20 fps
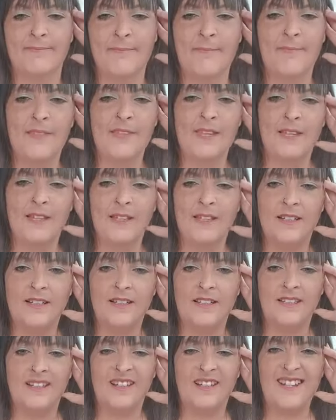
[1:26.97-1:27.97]
that.
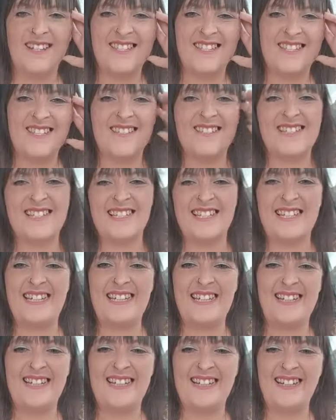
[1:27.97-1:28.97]
Hi
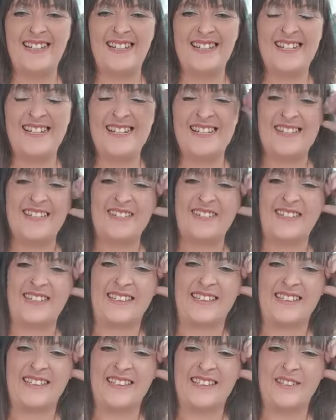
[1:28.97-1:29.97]
Susie, how you
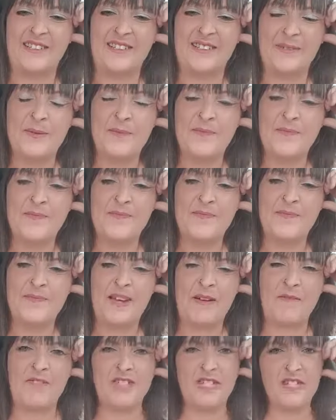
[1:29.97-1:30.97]
doing?
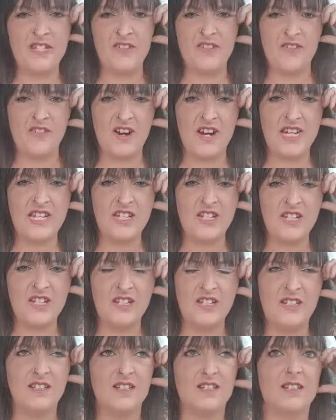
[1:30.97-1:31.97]
Haven't seen you for
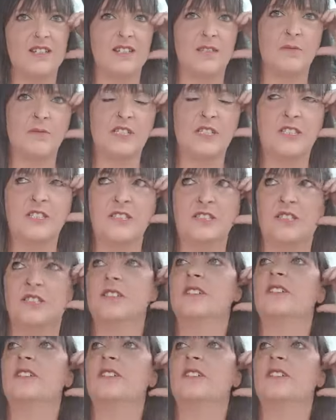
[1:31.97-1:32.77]
ages, oh my god.